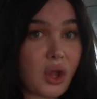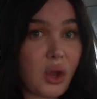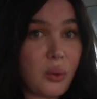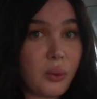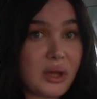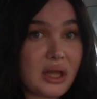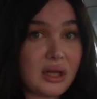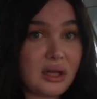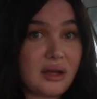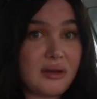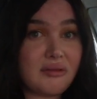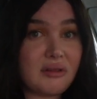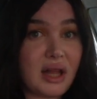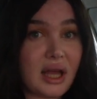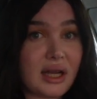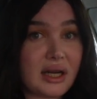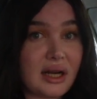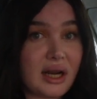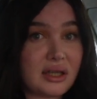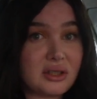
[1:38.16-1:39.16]
we live
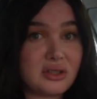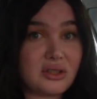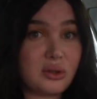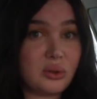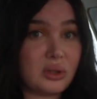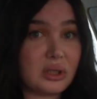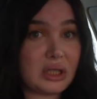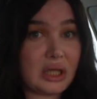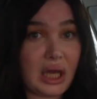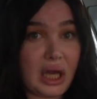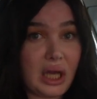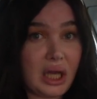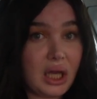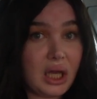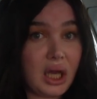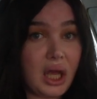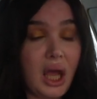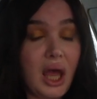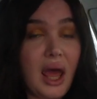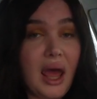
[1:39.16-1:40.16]
like next to a
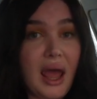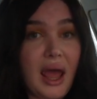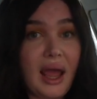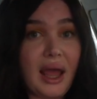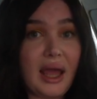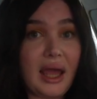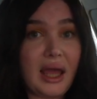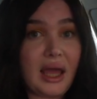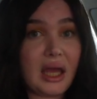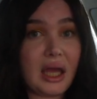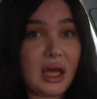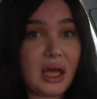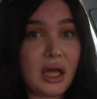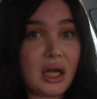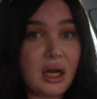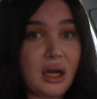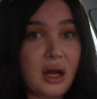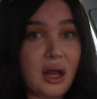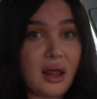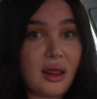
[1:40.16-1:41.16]
lake.
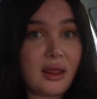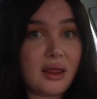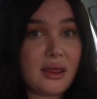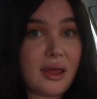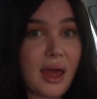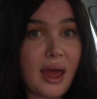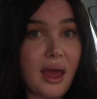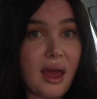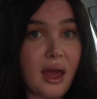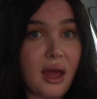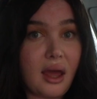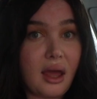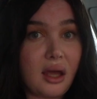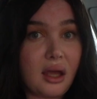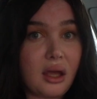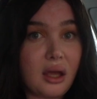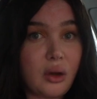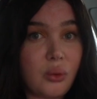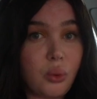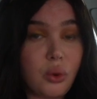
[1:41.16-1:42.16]
And
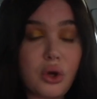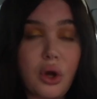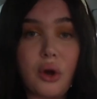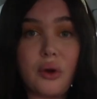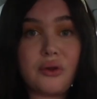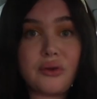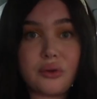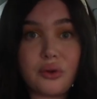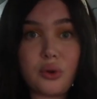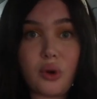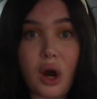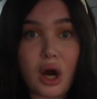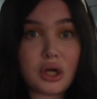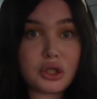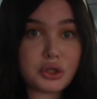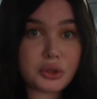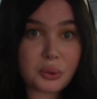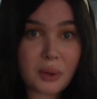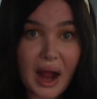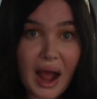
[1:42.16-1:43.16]
they will go through our
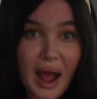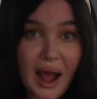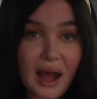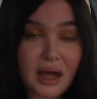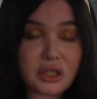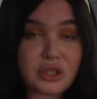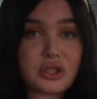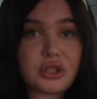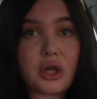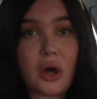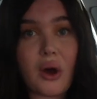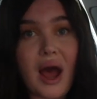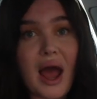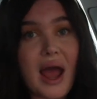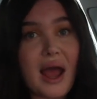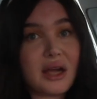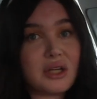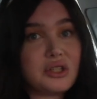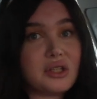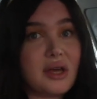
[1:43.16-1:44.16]
trash. So I
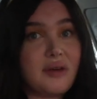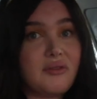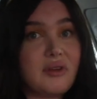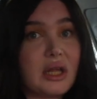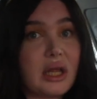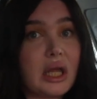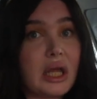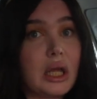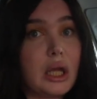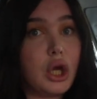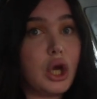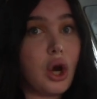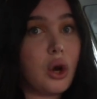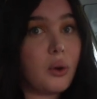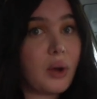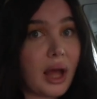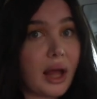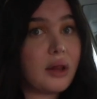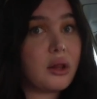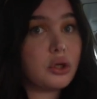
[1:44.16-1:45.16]
actually have to go
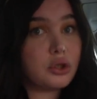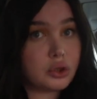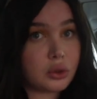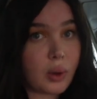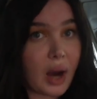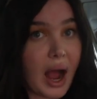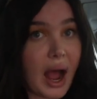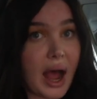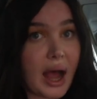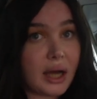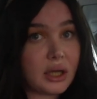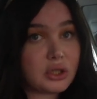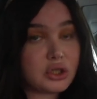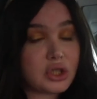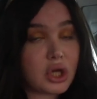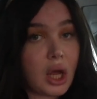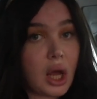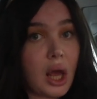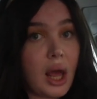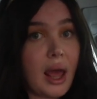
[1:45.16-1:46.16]
get the trash
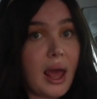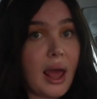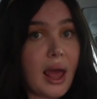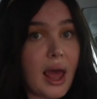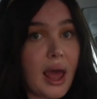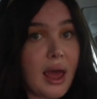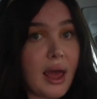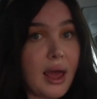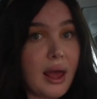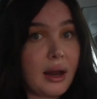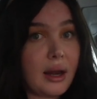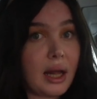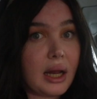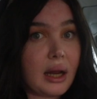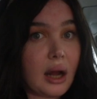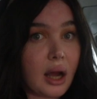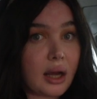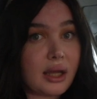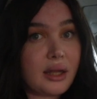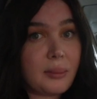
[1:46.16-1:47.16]
and
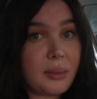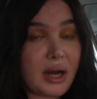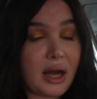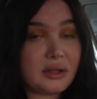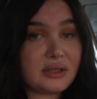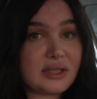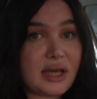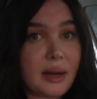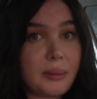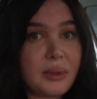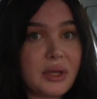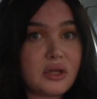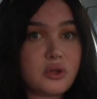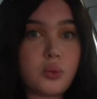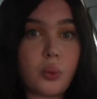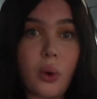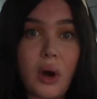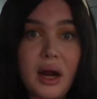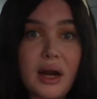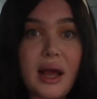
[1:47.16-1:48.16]
not keep it outside. Because
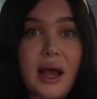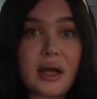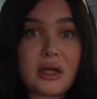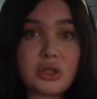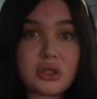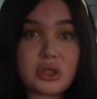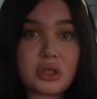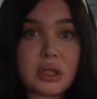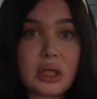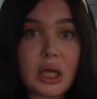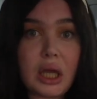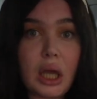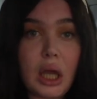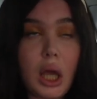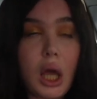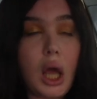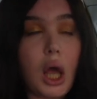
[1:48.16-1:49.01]
one actually,